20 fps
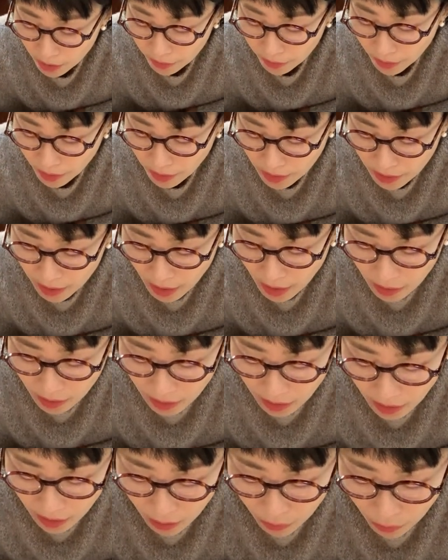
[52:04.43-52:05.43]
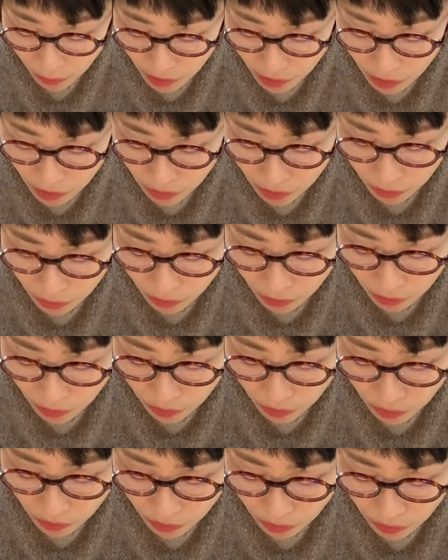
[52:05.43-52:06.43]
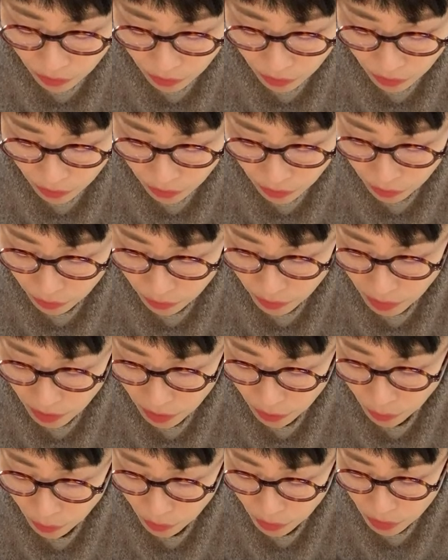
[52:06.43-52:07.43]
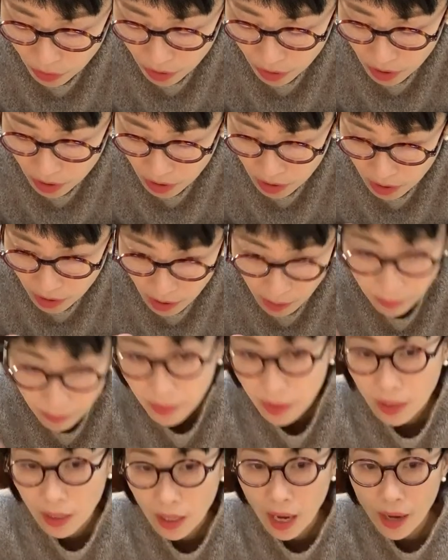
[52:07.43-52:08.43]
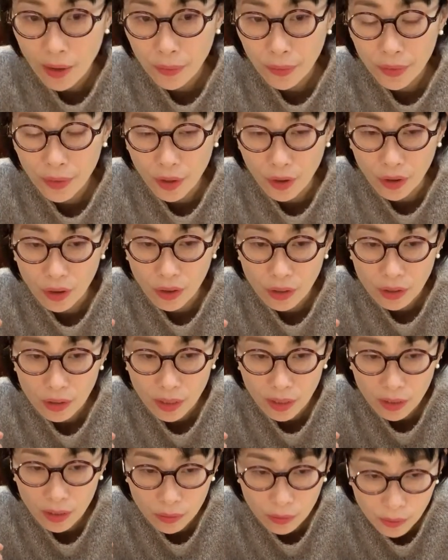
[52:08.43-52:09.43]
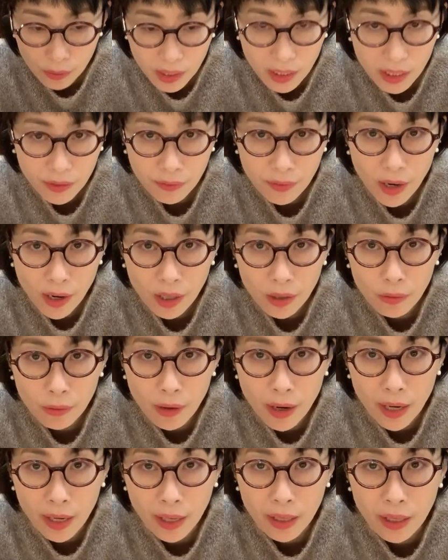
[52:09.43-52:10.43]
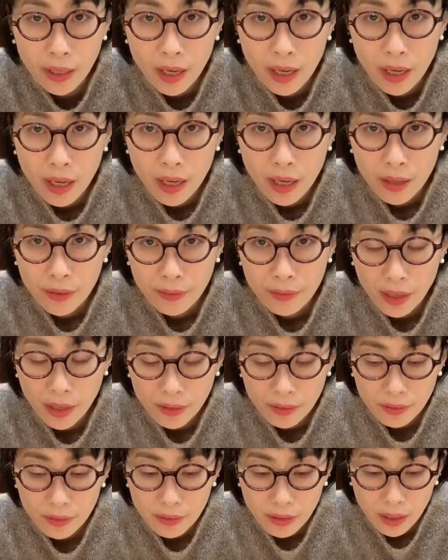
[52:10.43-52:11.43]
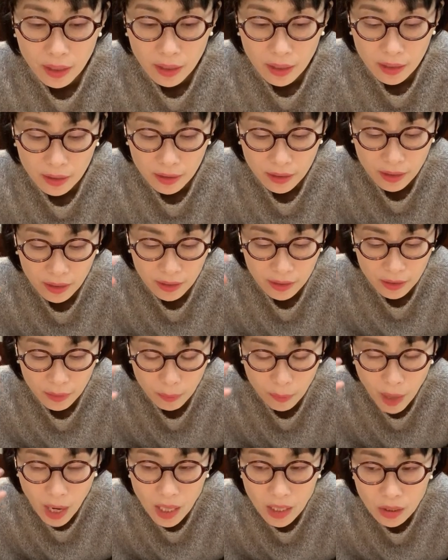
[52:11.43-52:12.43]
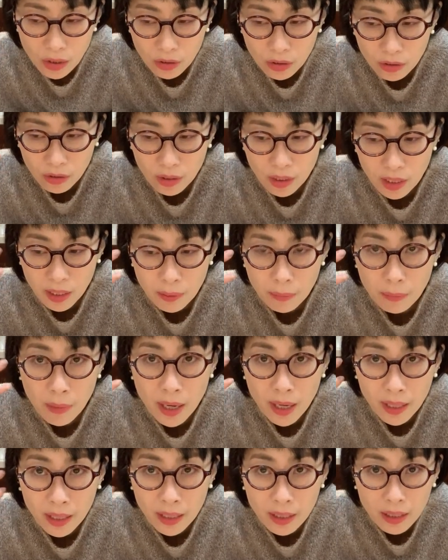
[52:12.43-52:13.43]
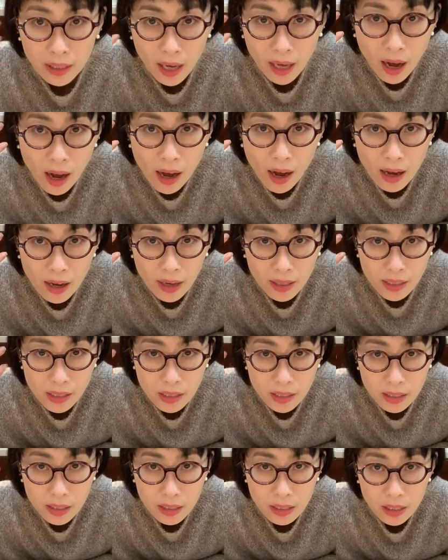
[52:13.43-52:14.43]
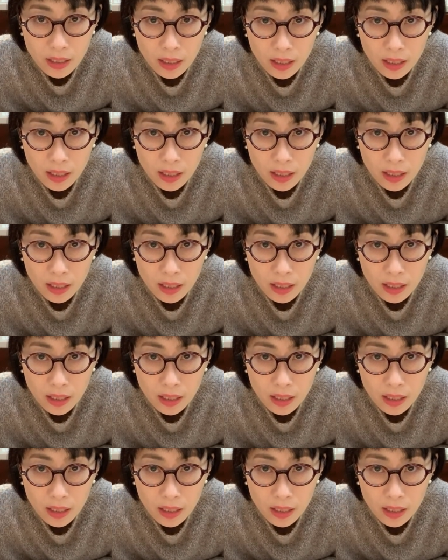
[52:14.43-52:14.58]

then suddenly when you when you want to see something out there like really far away then the, the muscle in my eyes